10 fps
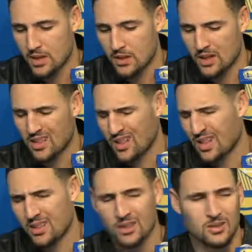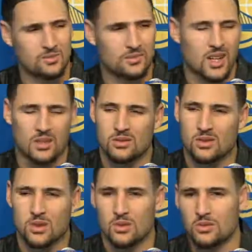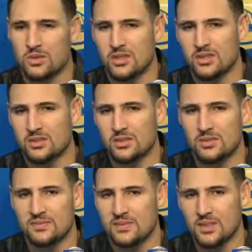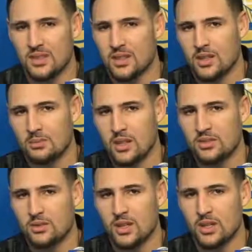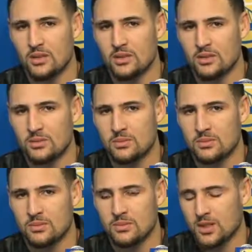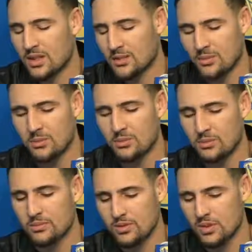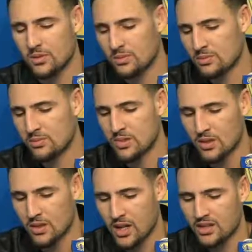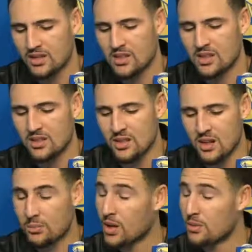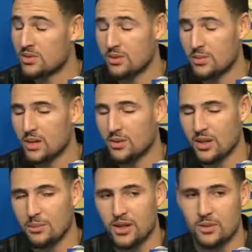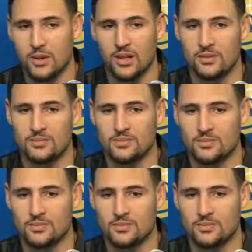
You, and um, a lot of those turnovers are just mental errors. We'll, so as the season gets on, I promise you we'll, we'll get better about it.